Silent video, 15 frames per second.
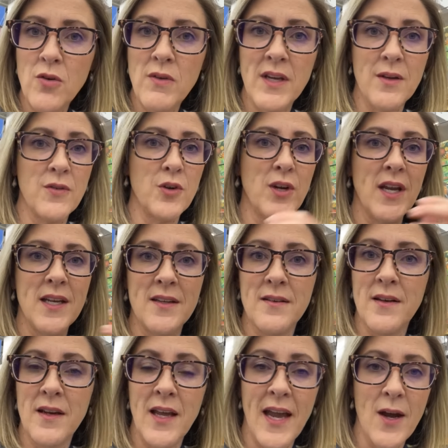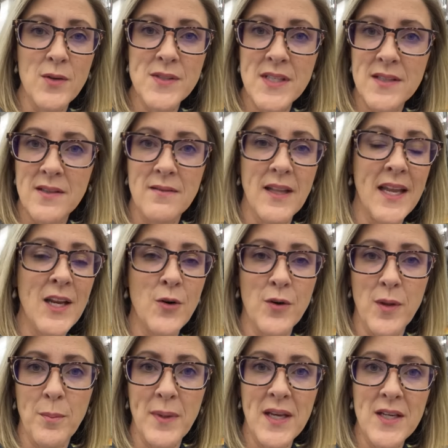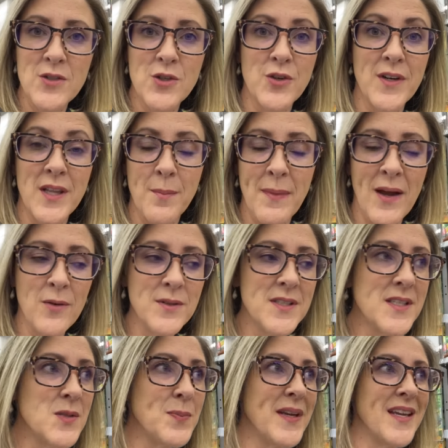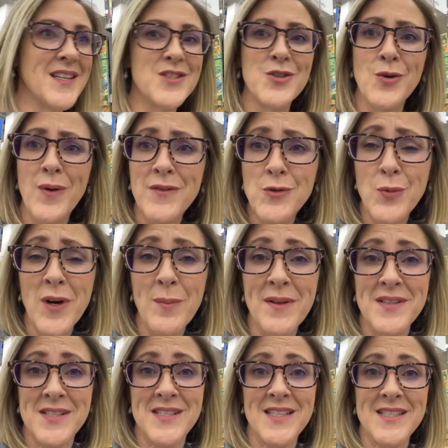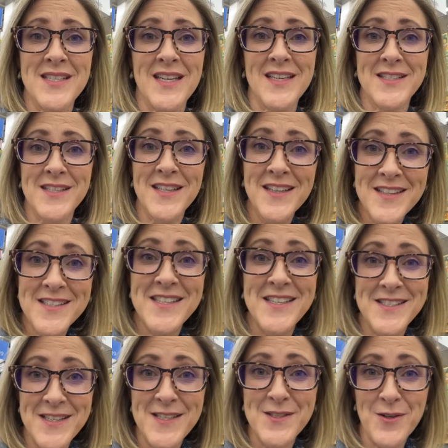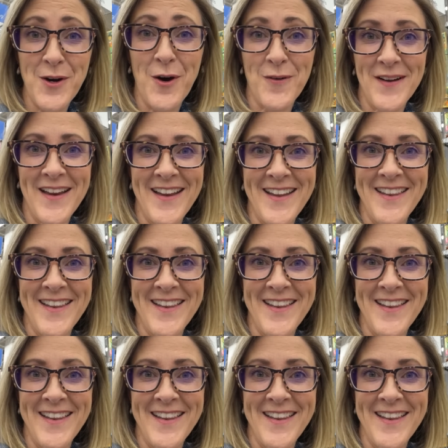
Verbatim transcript: like if you're getting a house at the lake or the beach or in the mountains, because you don't have to worry about the seasonings. The seasonings are already in